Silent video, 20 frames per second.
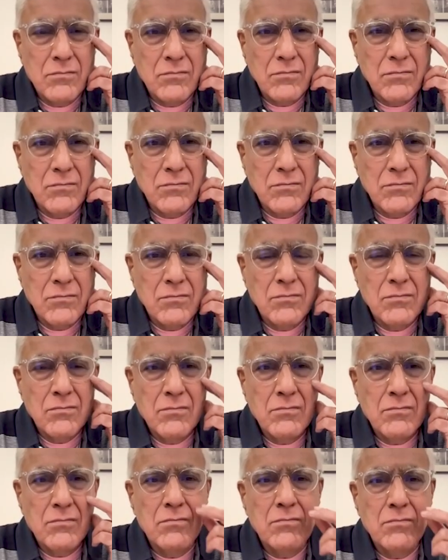
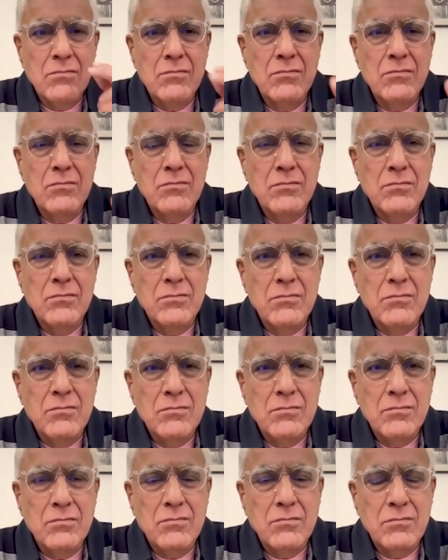
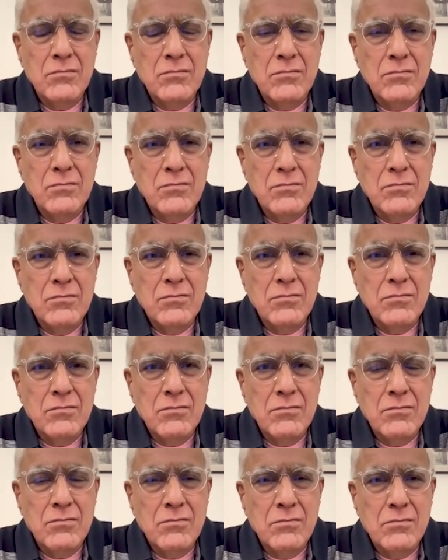
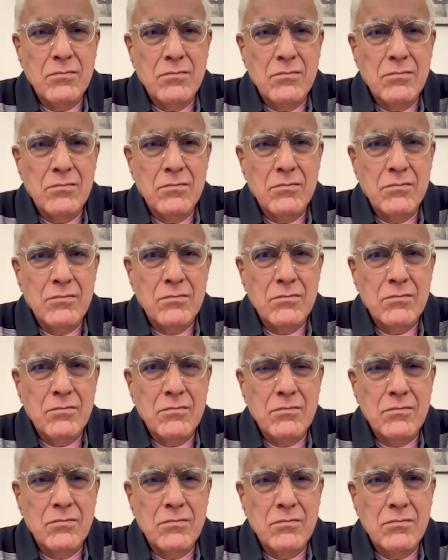
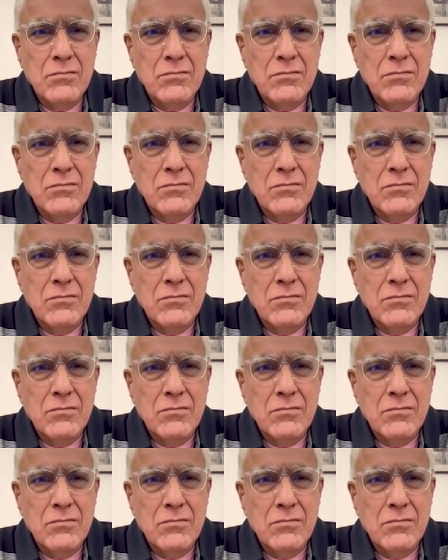(not speaking)